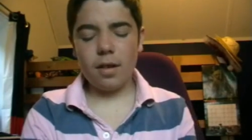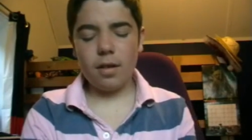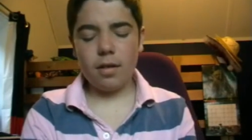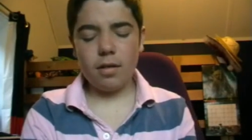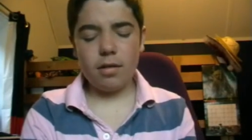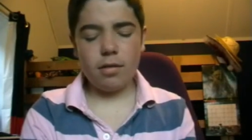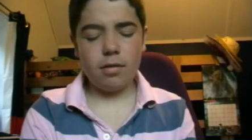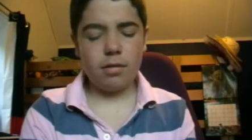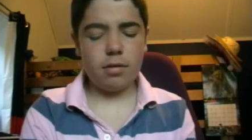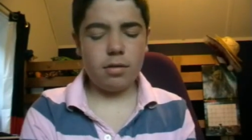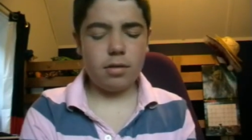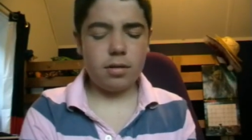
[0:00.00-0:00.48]

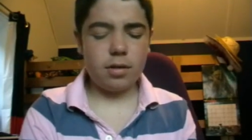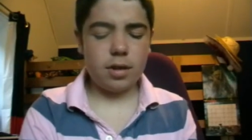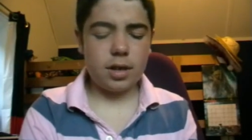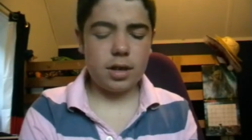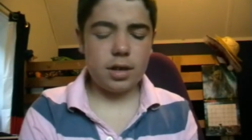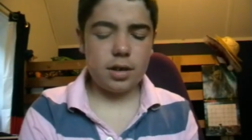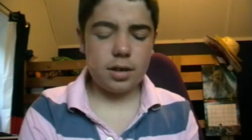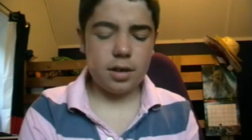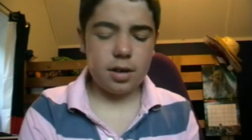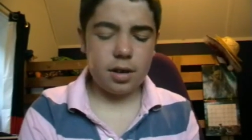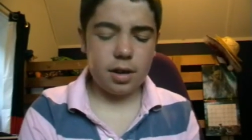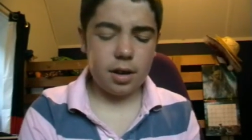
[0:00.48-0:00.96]
Well,
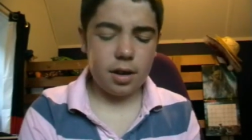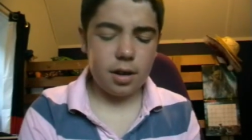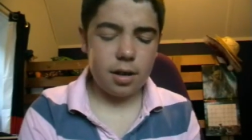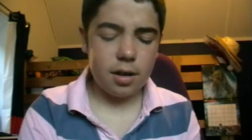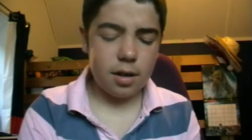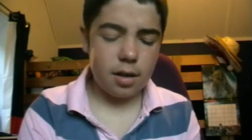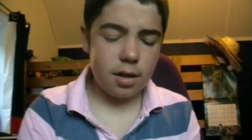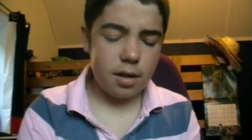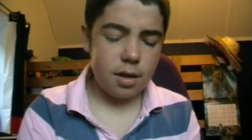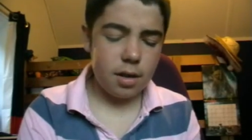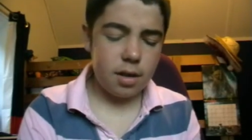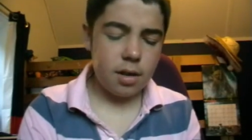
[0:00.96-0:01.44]
actually,
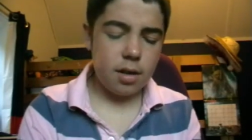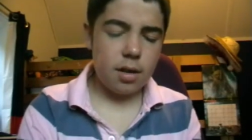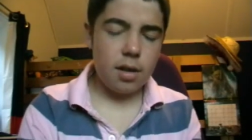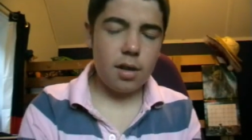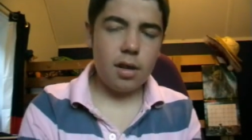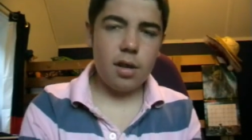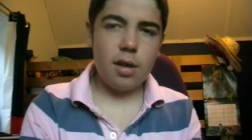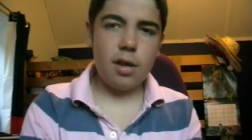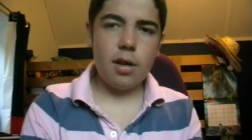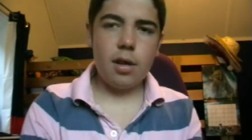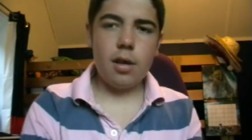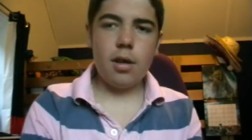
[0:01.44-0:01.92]

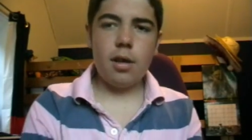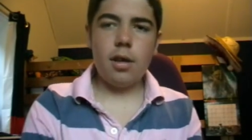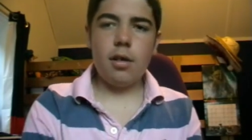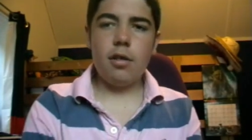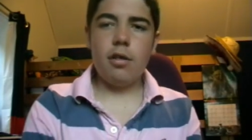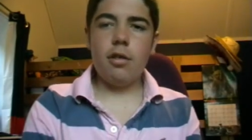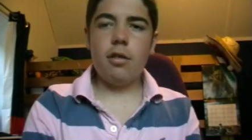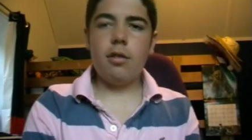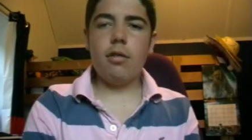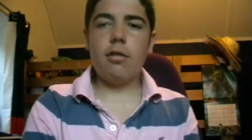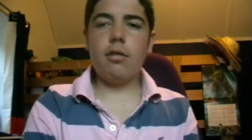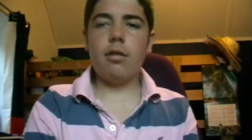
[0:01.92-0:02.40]

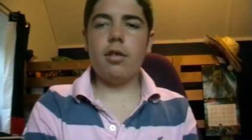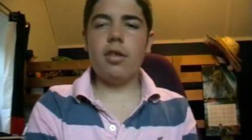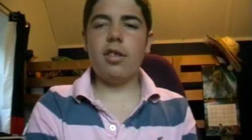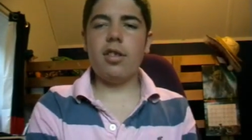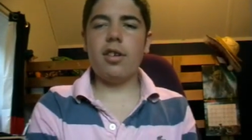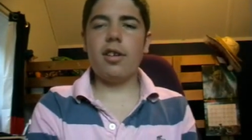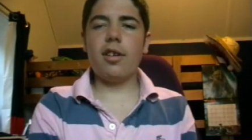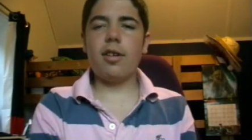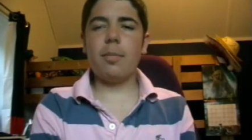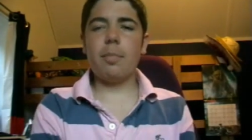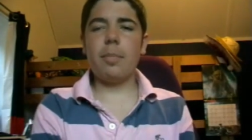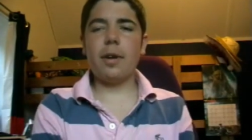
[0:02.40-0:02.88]
I
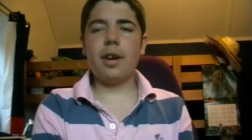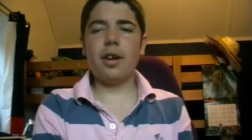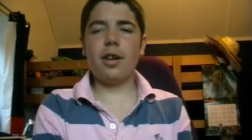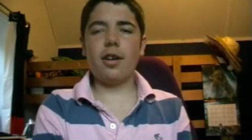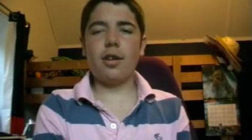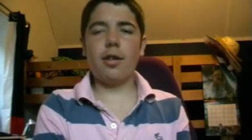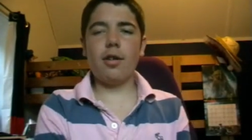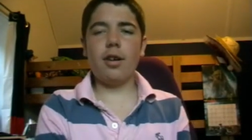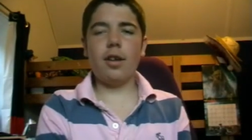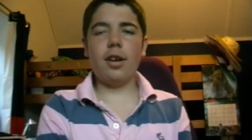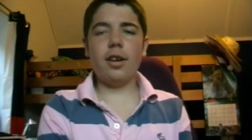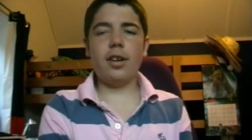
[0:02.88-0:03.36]
think I'd better
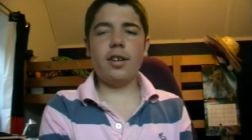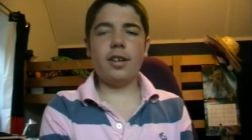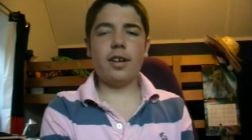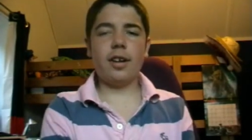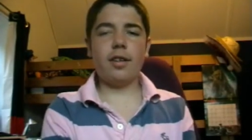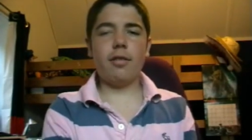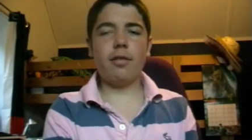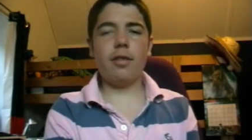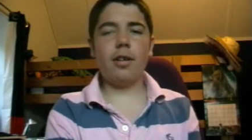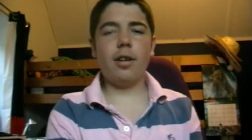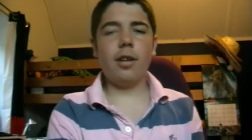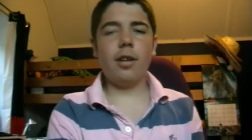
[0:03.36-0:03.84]
go lie down.